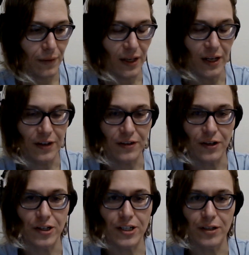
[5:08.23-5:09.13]
And I
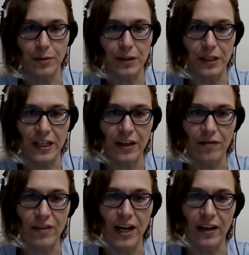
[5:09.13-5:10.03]
started to believe
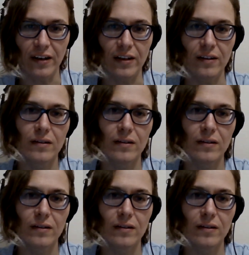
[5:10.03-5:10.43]
that